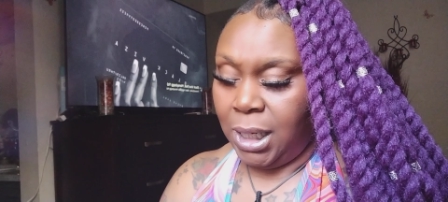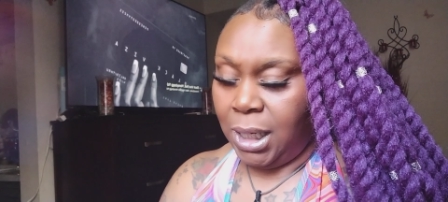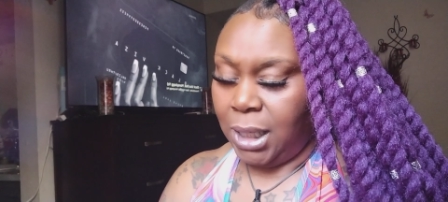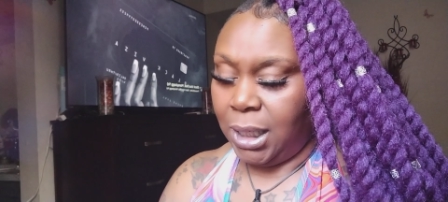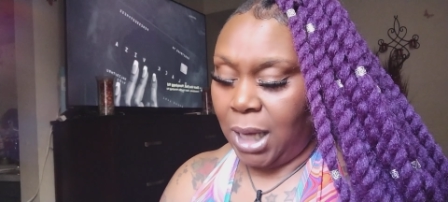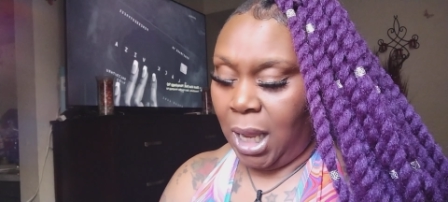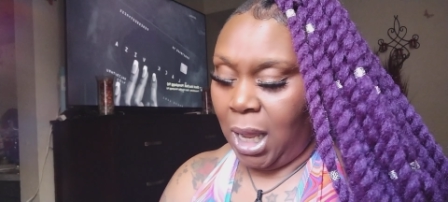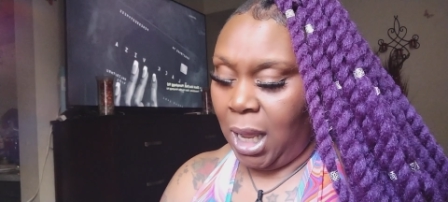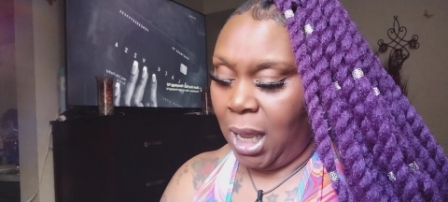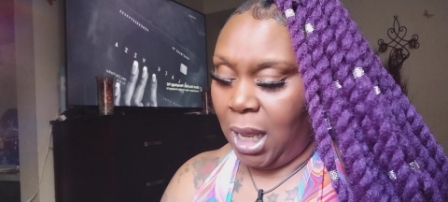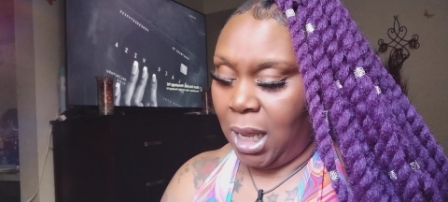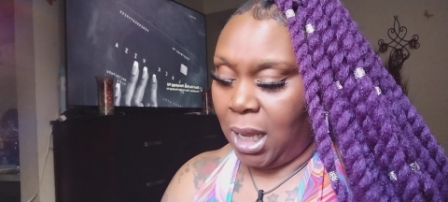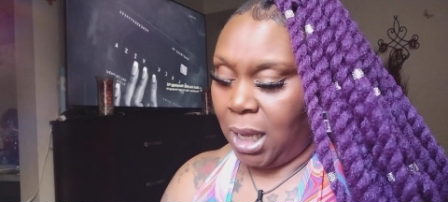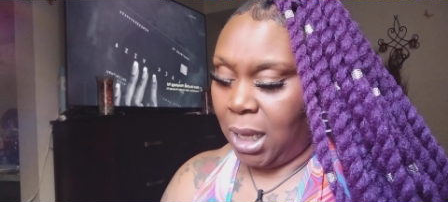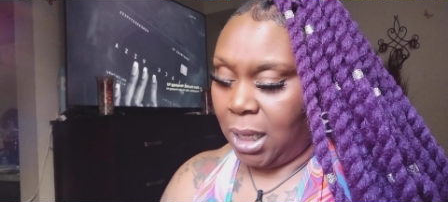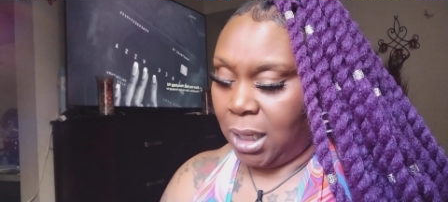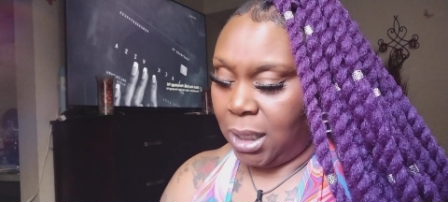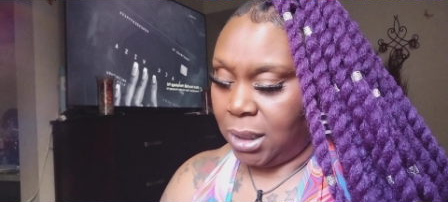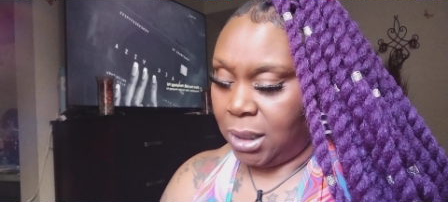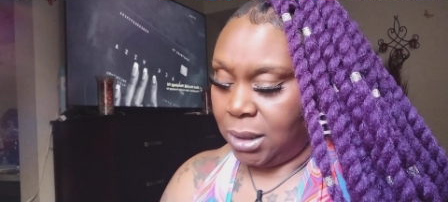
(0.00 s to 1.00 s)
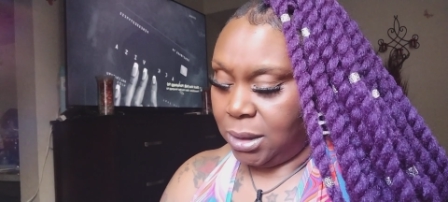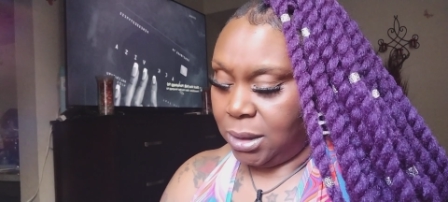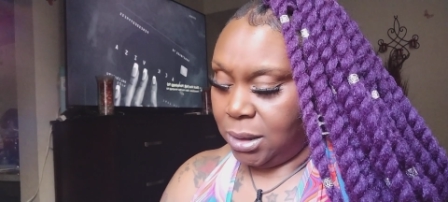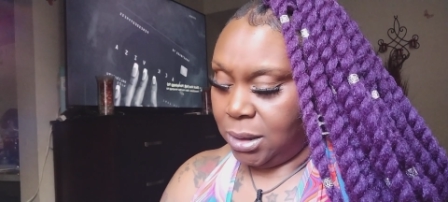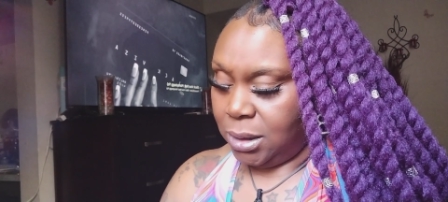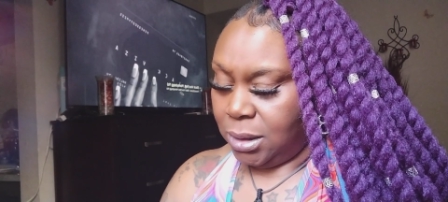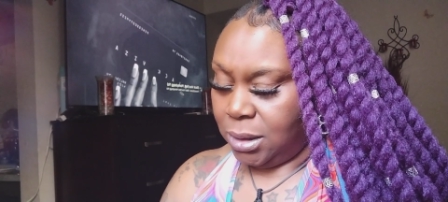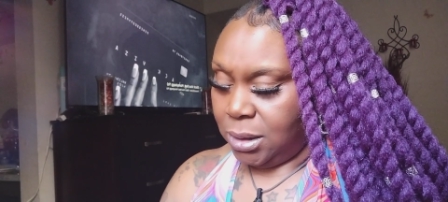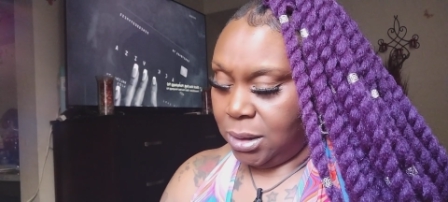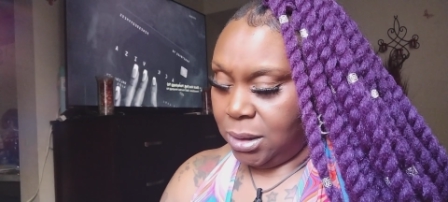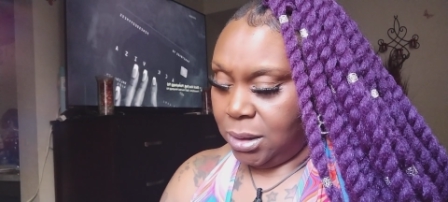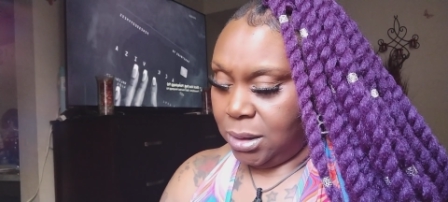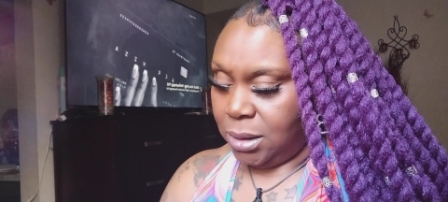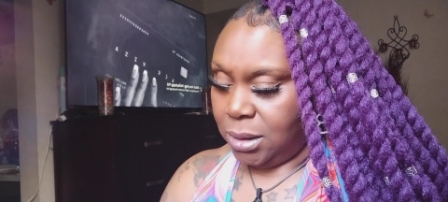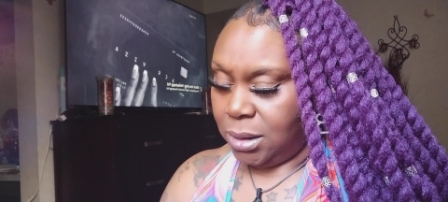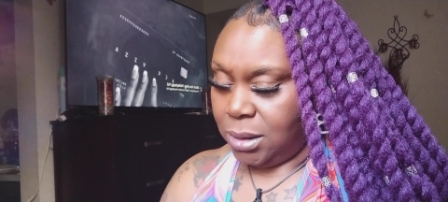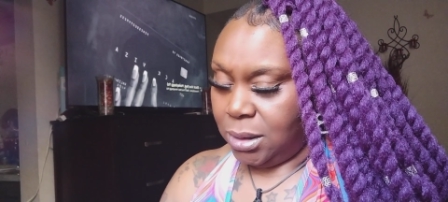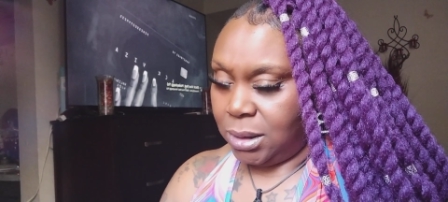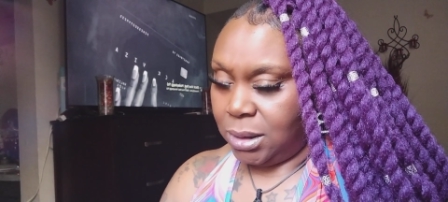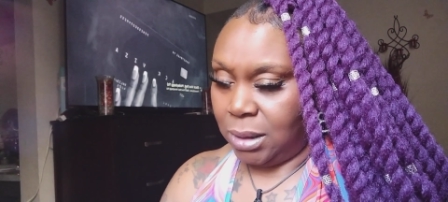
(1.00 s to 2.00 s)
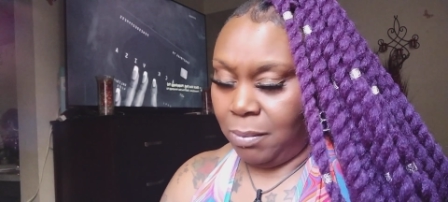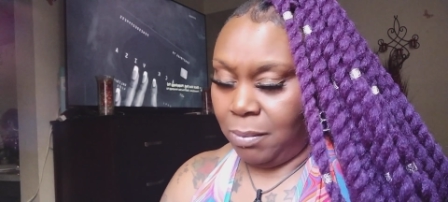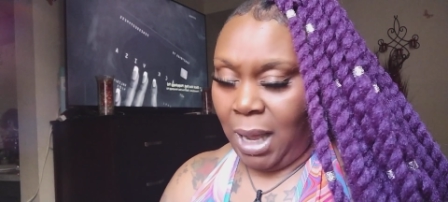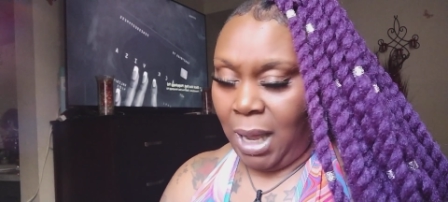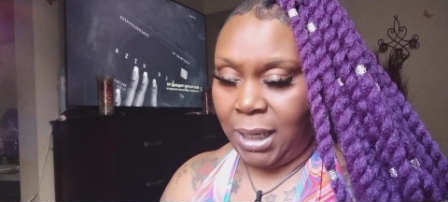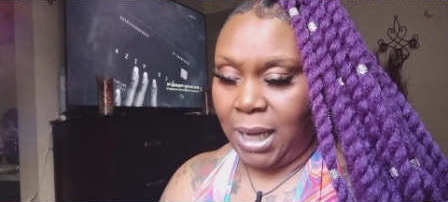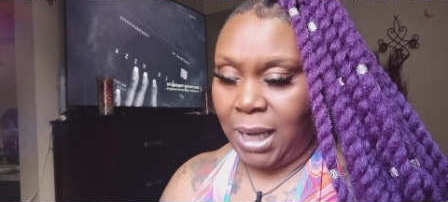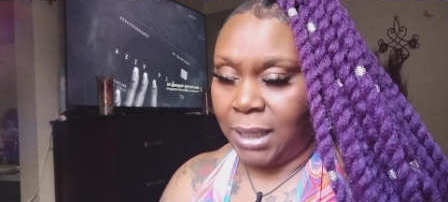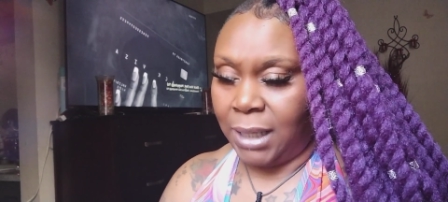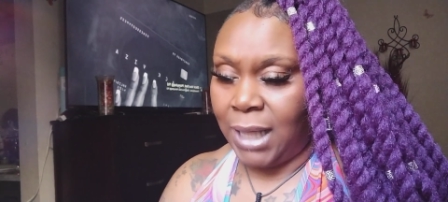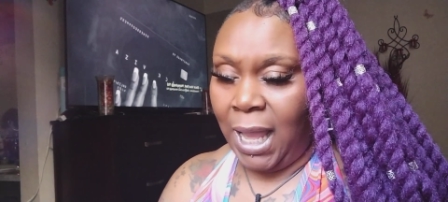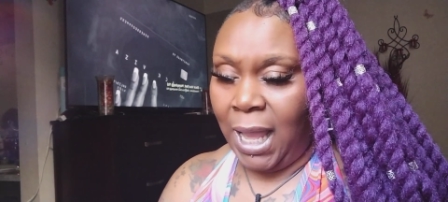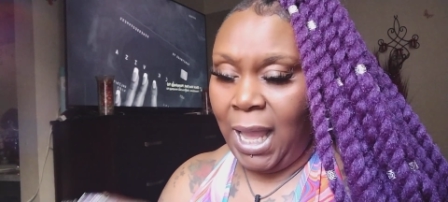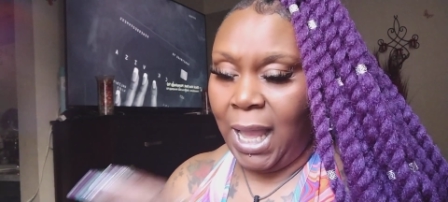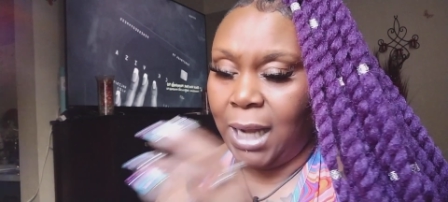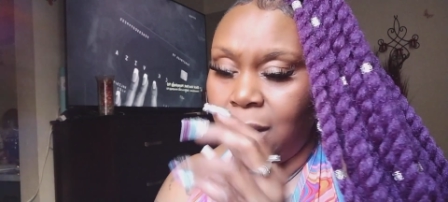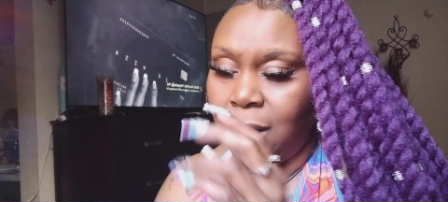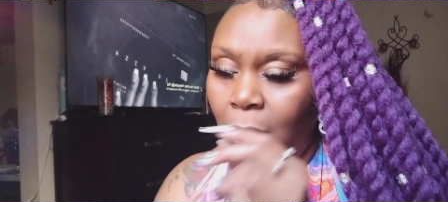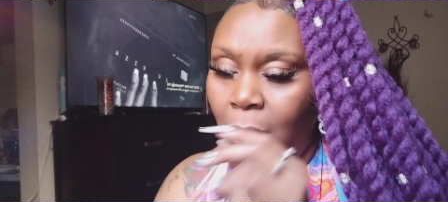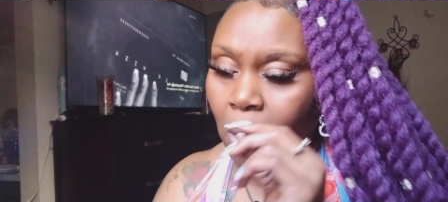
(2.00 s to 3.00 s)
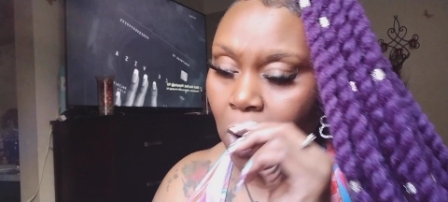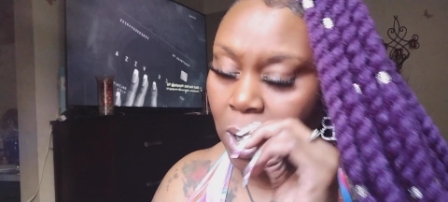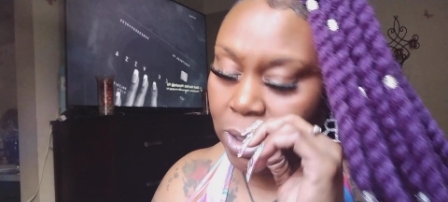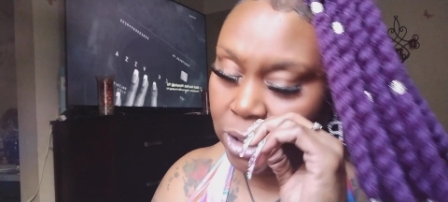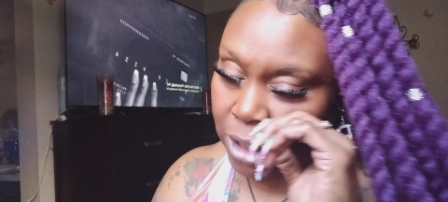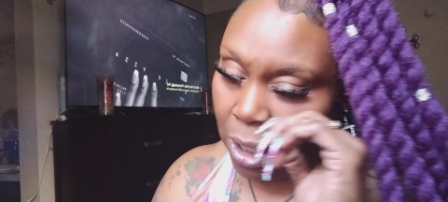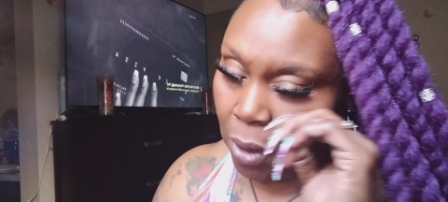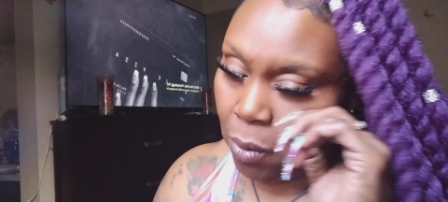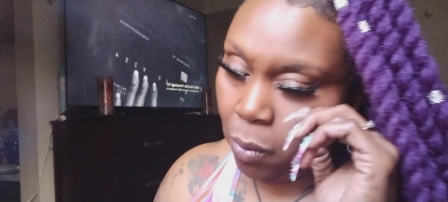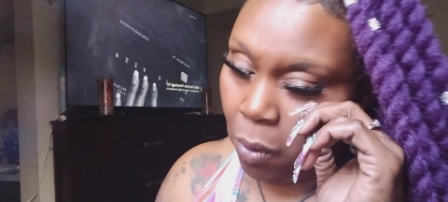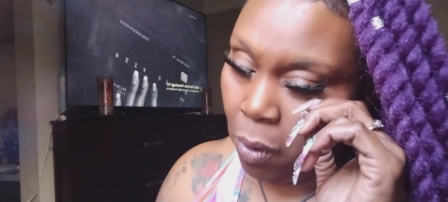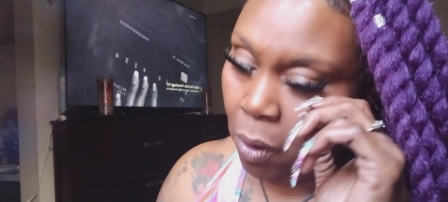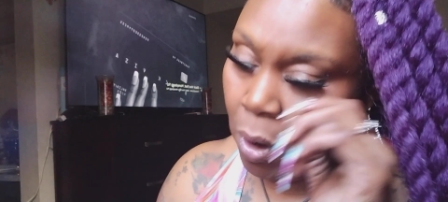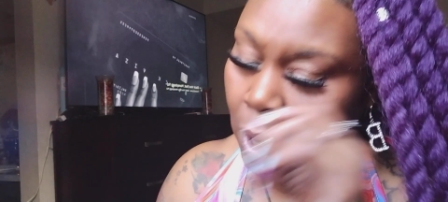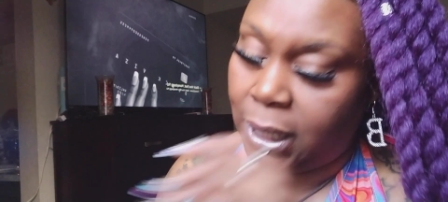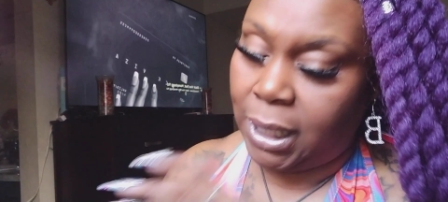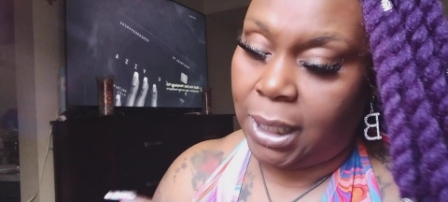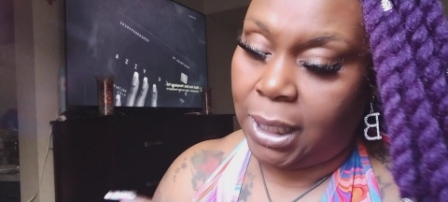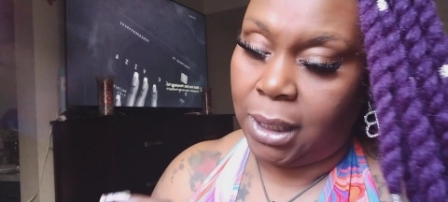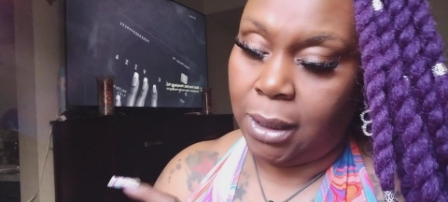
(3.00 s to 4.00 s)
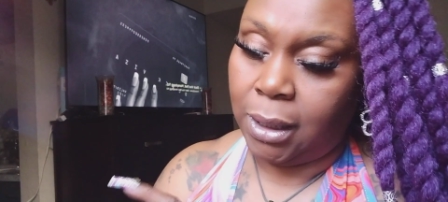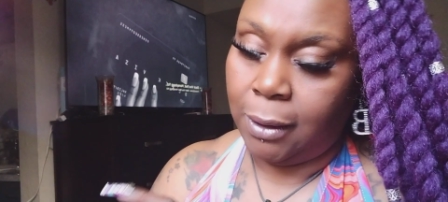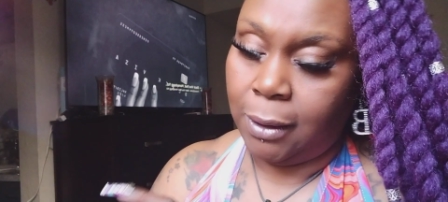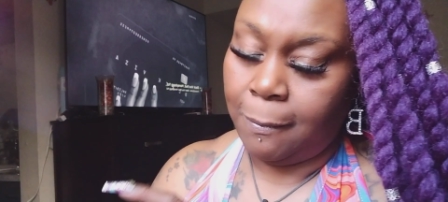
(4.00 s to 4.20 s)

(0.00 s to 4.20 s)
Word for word: Nah. Somebody, they ignored your warning.